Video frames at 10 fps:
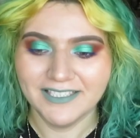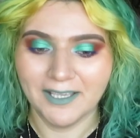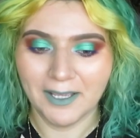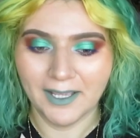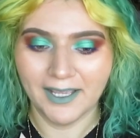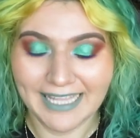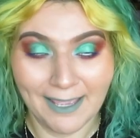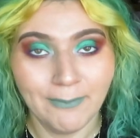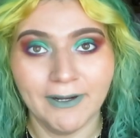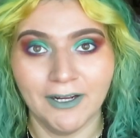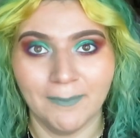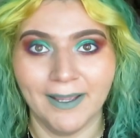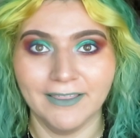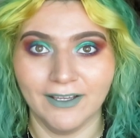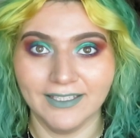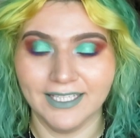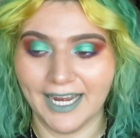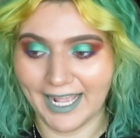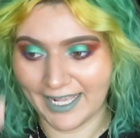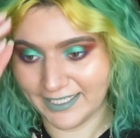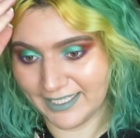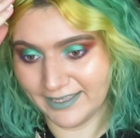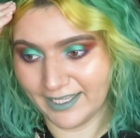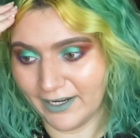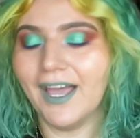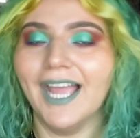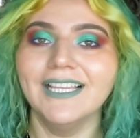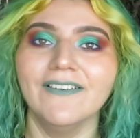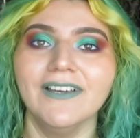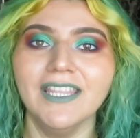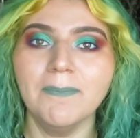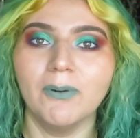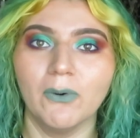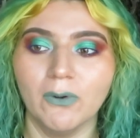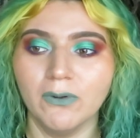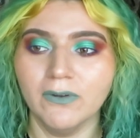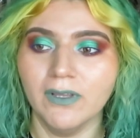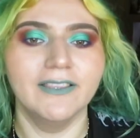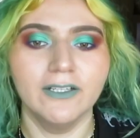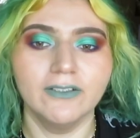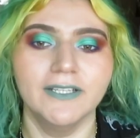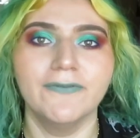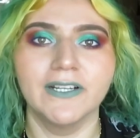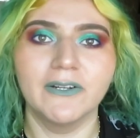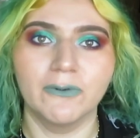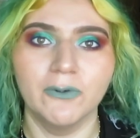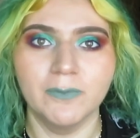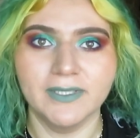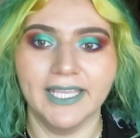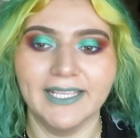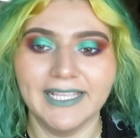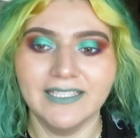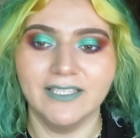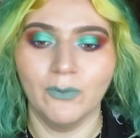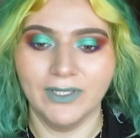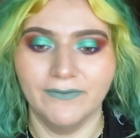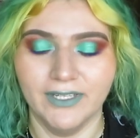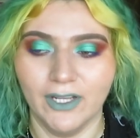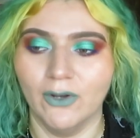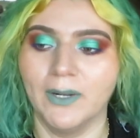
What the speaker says: To elaborate on my thought that I had in there, I love how they pull their different groups like into one video.